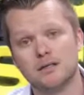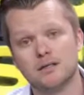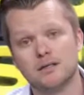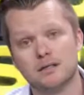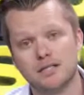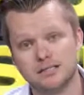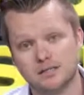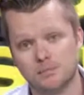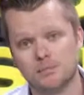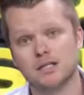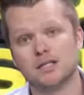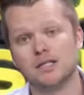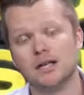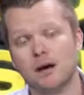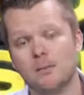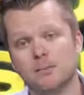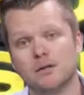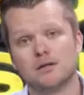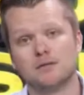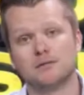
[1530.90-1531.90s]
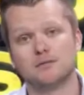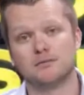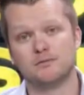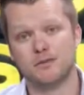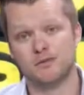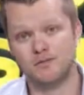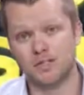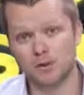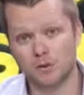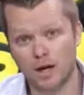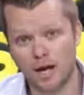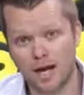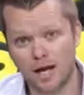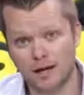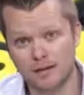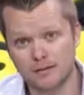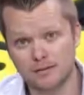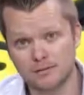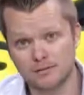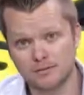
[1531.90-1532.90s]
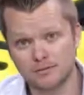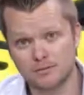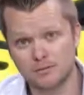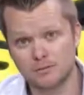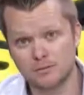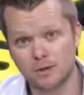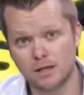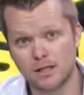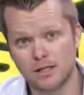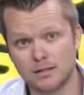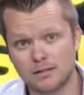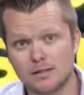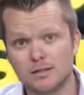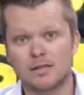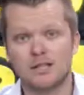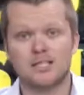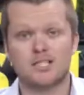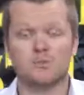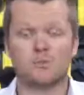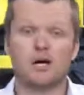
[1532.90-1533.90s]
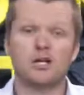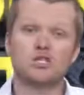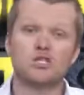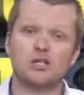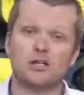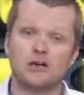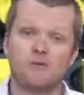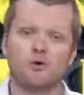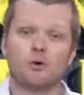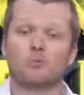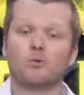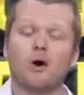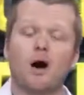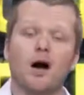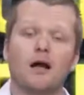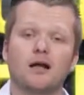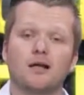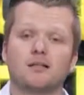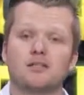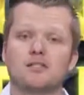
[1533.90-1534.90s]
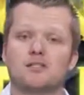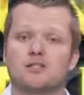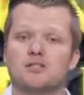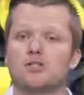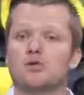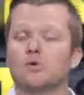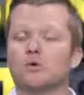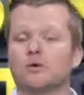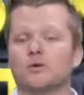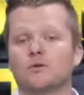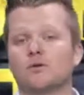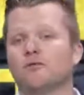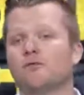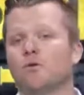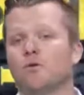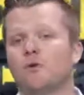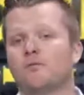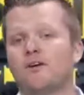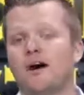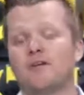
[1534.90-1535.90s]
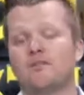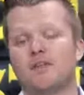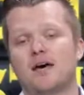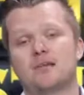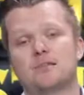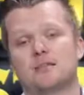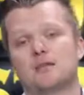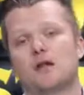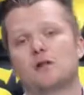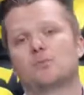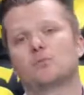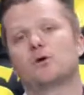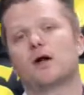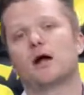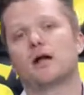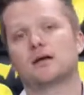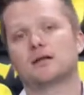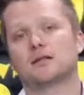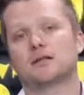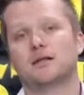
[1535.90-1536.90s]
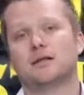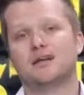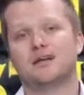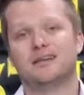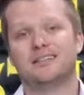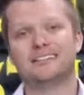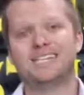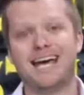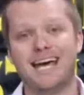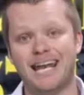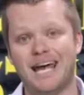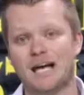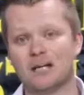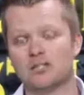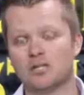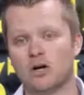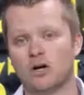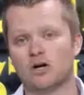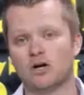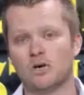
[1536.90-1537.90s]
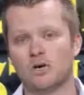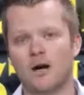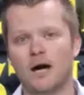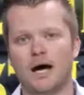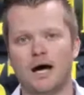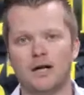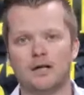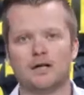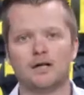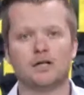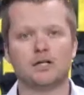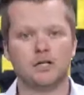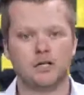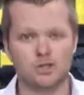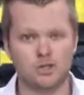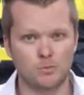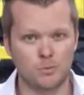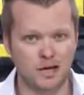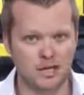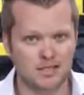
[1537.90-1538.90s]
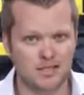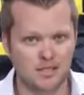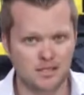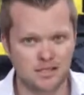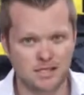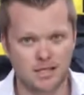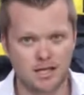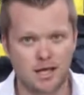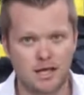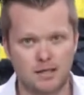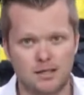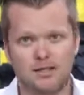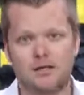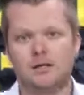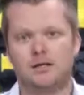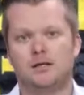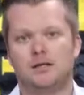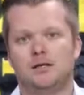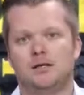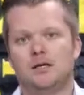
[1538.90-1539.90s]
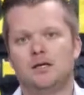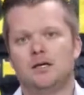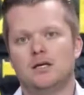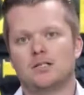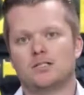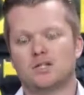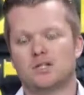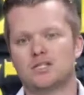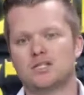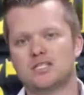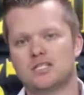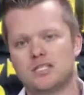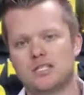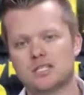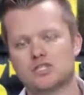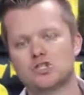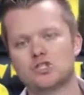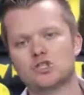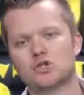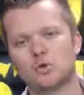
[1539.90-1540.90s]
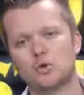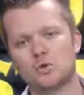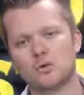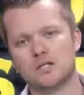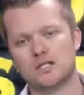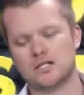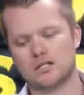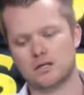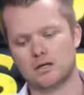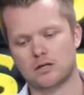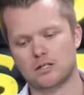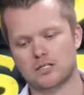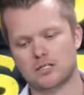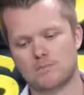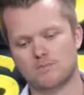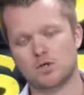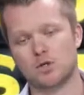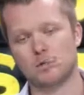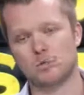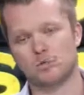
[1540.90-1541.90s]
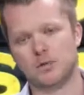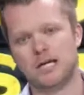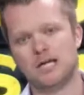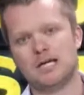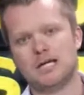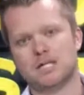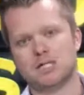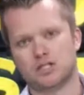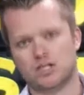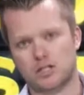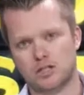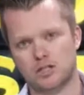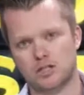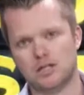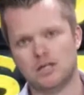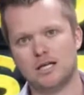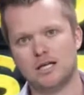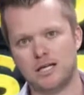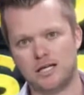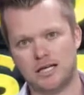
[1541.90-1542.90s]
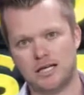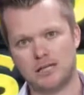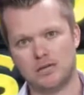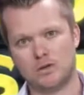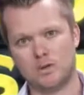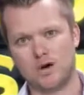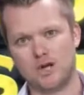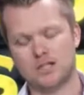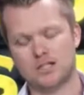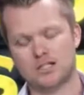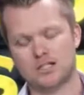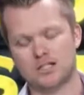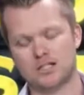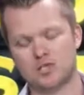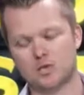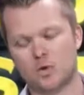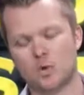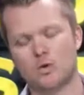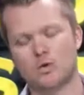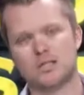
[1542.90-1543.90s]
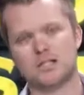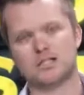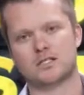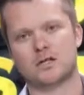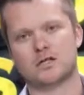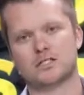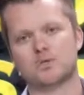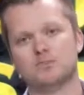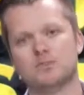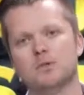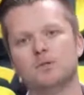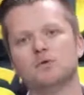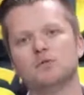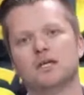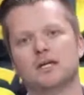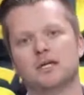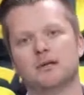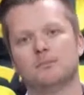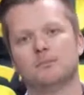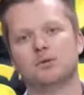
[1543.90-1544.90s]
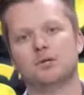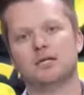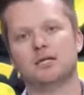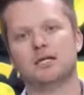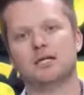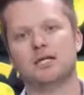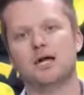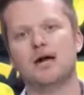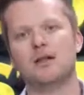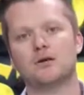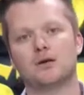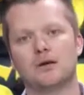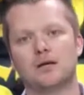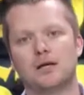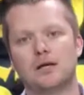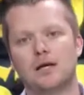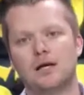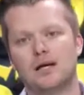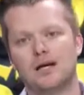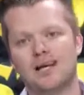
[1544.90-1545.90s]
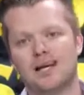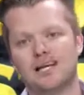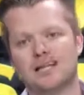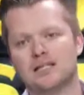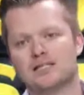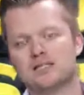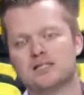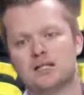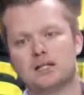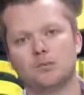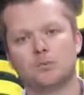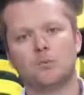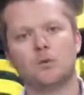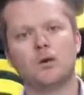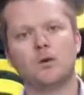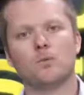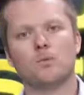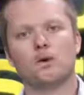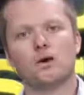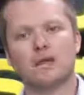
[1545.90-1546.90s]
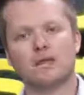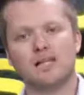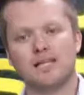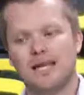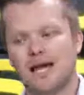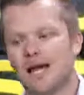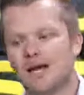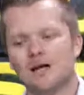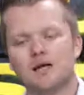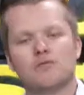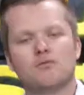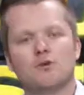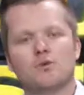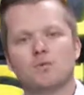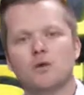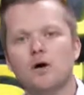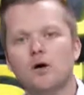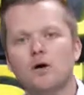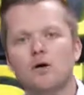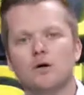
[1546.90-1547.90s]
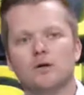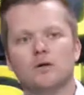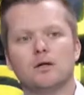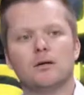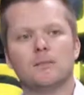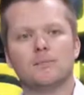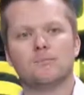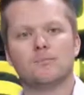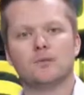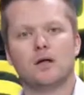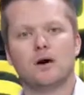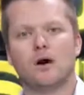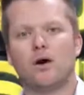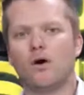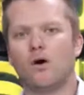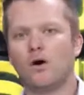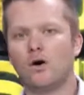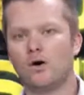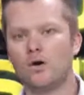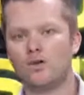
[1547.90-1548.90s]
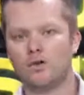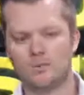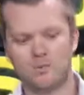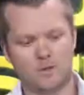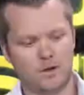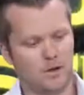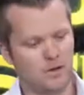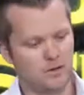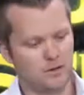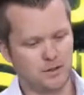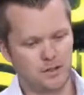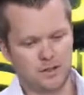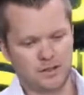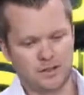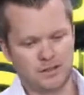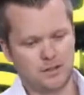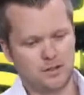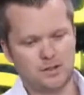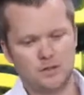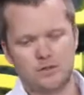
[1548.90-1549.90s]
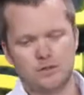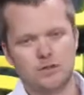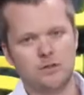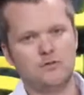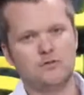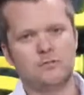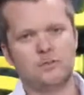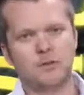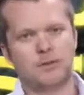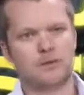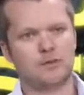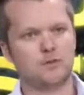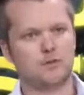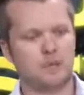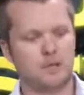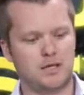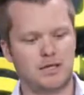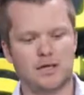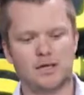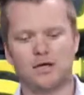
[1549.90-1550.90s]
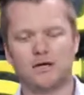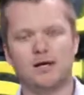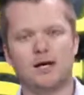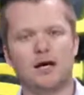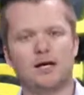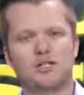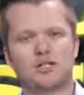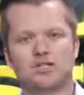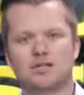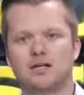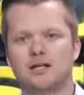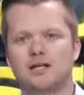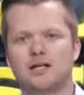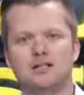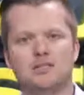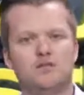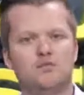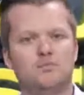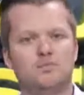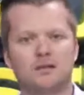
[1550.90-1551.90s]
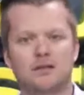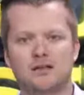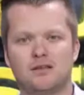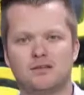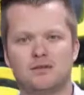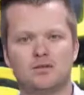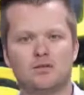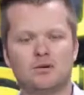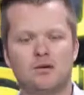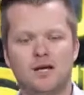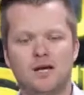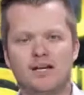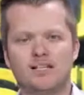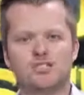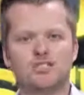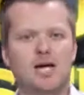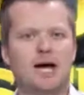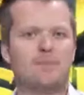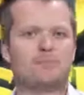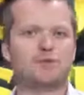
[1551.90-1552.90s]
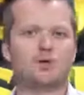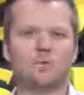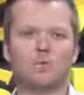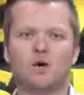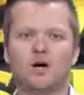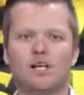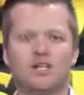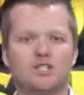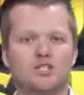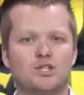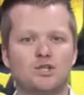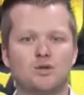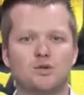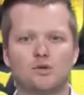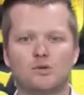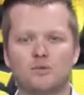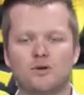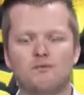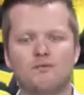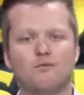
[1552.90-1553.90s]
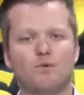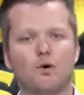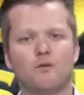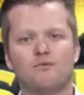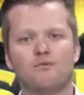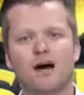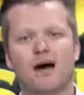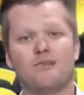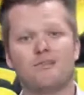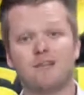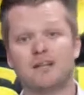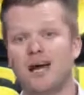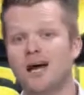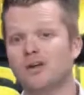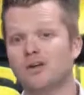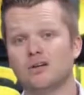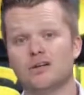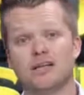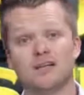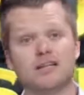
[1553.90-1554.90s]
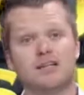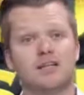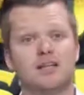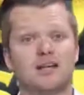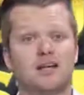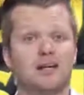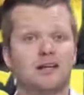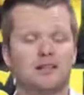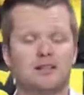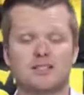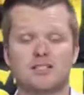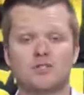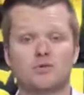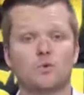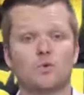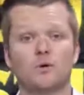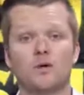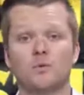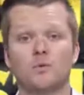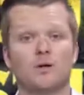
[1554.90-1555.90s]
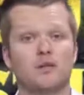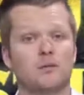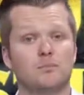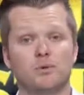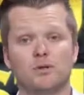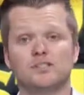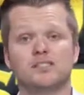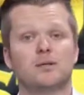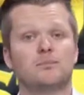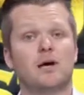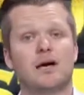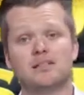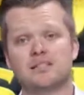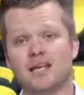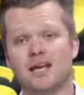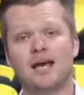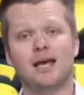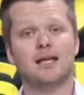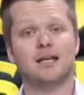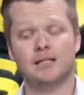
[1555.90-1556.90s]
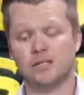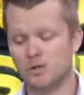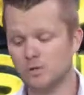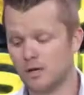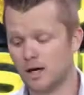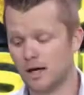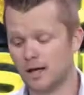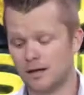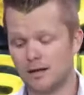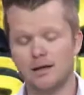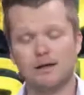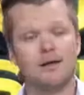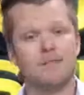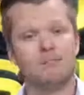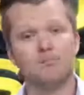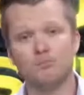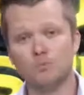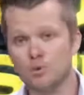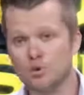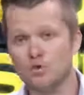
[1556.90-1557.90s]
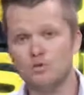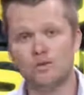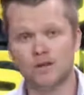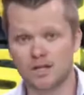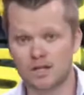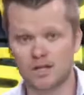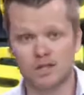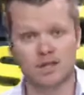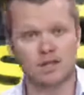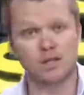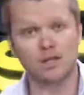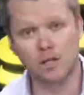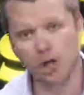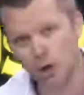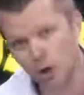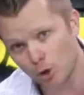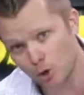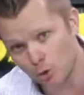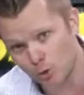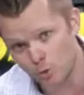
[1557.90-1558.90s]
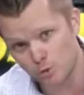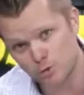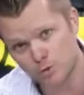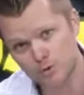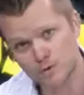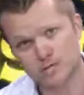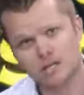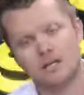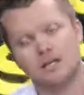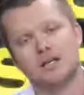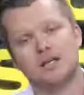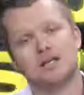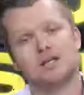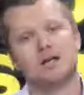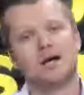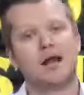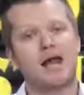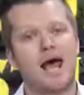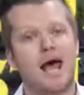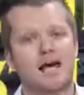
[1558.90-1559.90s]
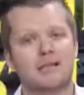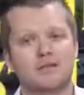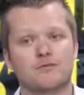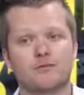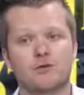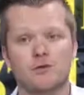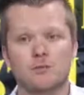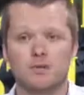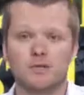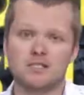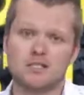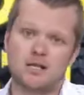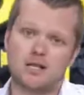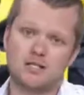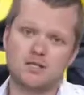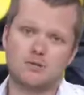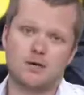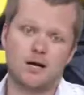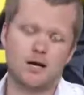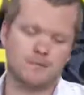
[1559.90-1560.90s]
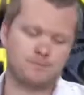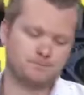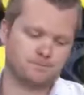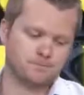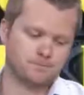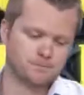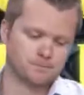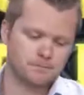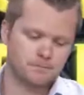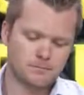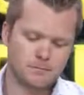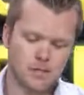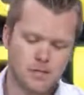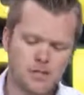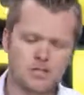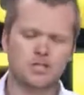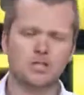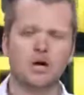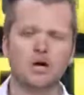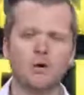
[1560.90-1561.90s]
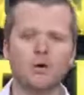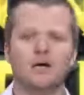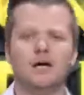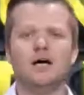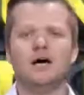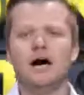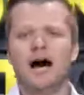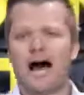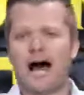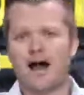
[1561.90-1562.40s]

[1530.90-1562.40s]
it's a big number. 50 grand, right? Especially if your product is a two or three or four or five thousand dollar product. 10x ROI. Could you make sense of that? So you see the story starts your pitch and, and the way this story starts building and putting together, it gets to the point where at the end of the road, all the all, you, have been through the introduction and you've been through chapter one two three four five and now you're getting to the end of the story where the book's about to end and you got to move into the close you got to ask for the business right so I